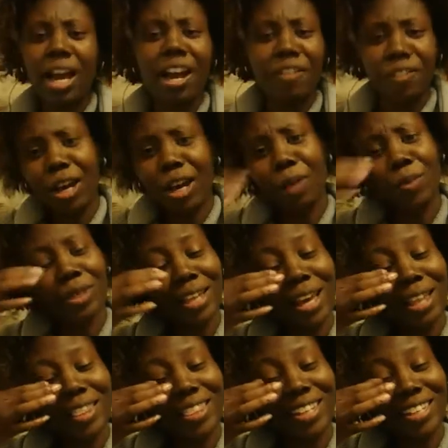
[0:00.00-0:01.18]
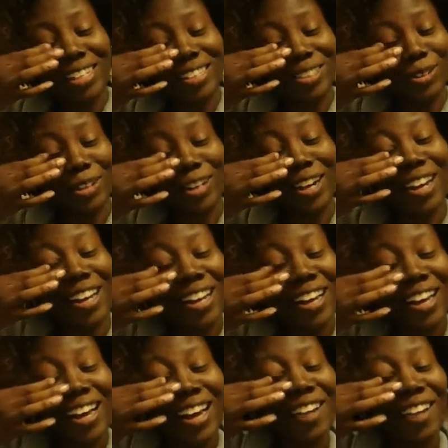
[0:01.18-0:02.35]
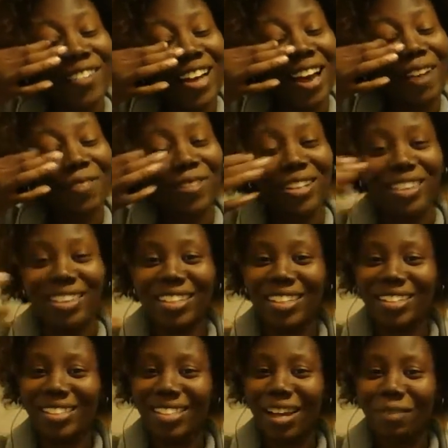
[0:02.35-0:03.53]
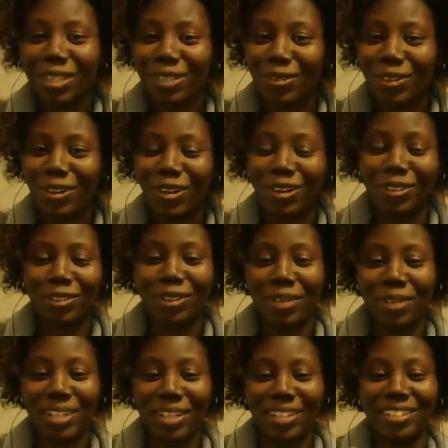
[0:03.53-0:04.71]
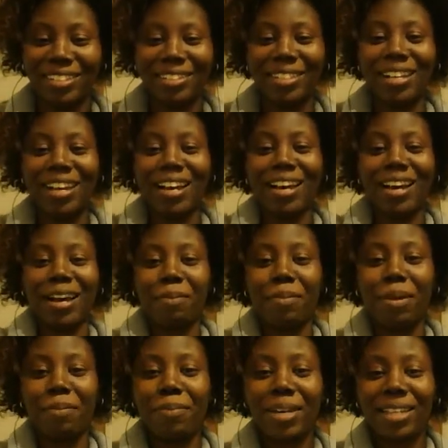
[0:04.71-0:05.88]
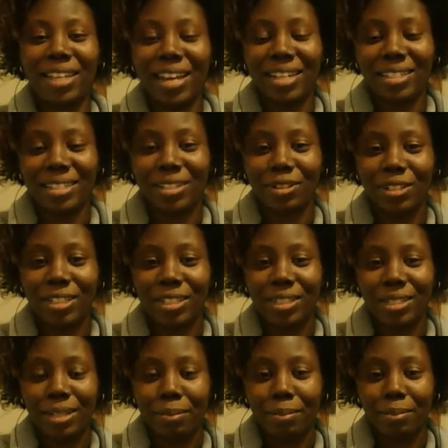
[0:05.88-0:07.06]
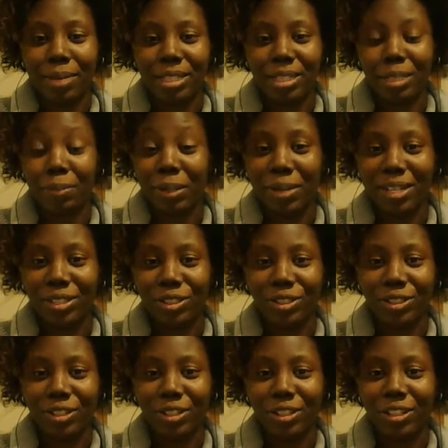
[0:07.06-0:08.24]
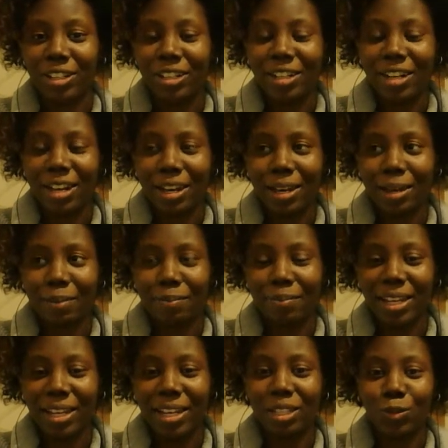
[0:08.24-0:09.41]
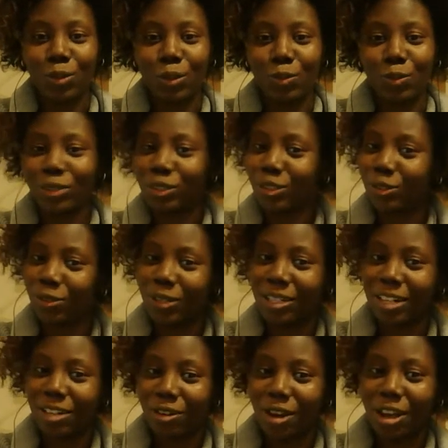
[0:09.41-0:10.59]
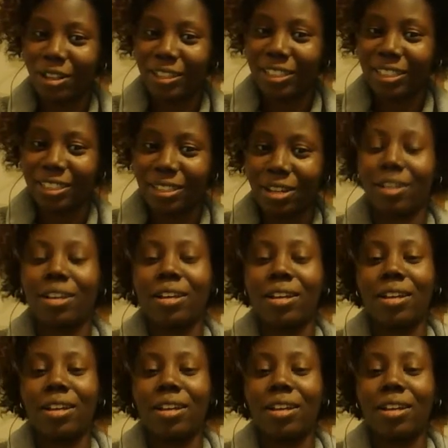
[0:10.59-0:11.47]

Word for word: I forgot what the thingies were. I forgot what the segments were called. Oh my goodness. But yes, there is some Spinmeister, and we will do another holiday song.